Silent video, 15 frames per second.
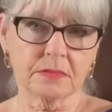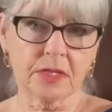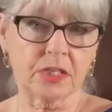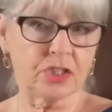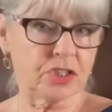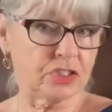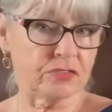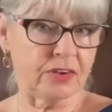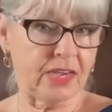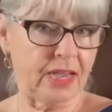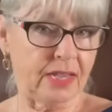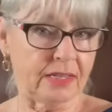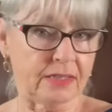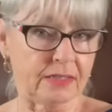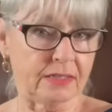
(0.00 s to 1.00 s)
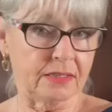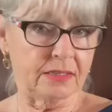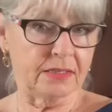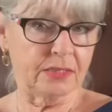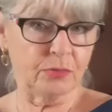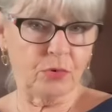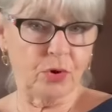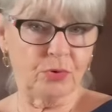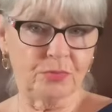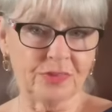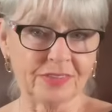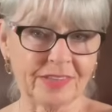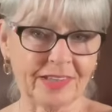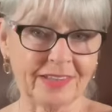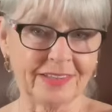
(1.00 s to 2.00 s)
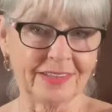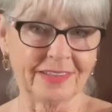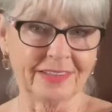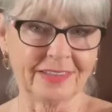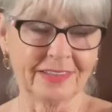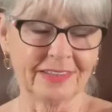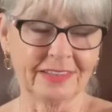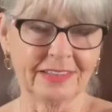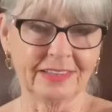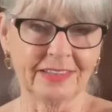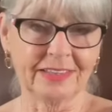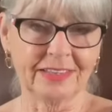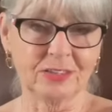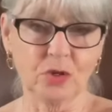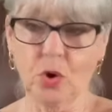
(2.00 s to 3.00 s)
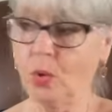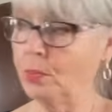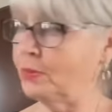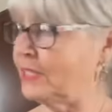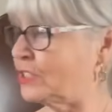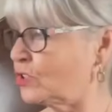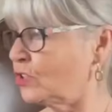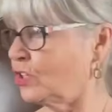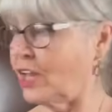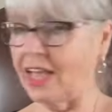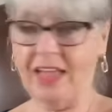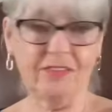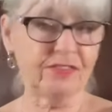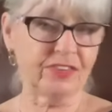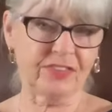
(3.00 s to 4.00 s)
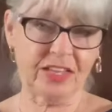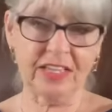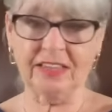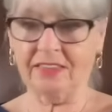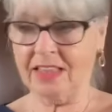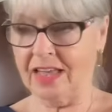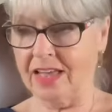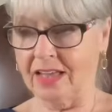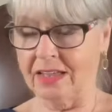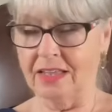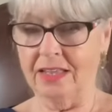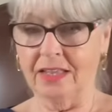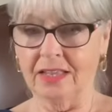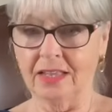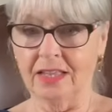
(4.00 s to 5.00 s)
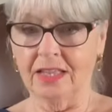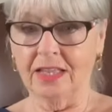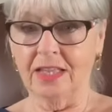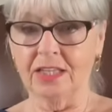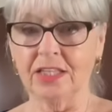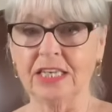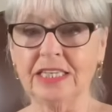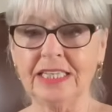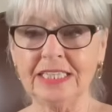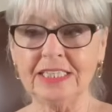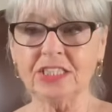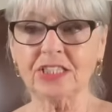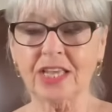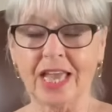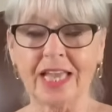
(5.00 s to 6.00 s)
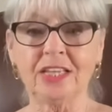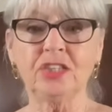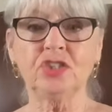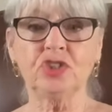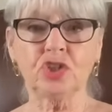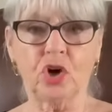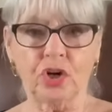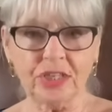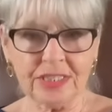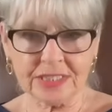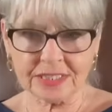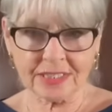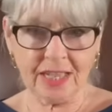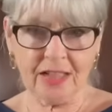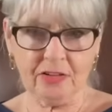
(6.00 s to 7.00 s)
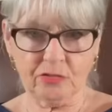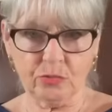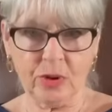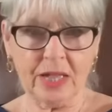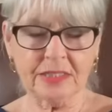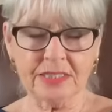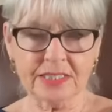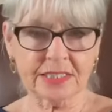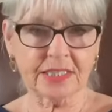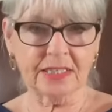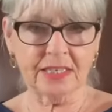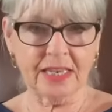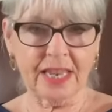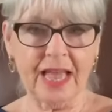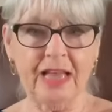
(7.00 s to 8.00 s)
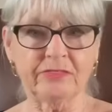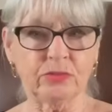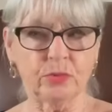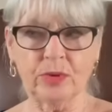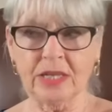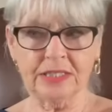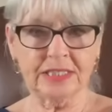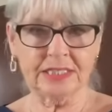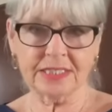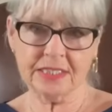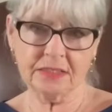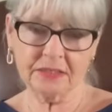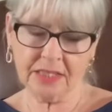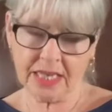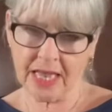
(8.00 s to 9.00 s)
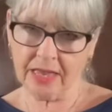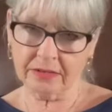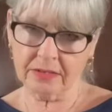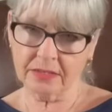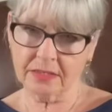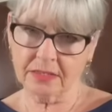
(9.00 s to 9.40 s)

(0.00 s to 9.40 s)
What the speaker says: And she's right. They won't, will they? Nobody's going to ever think that. You need to enjoy yourself while you're still alive and while you still can.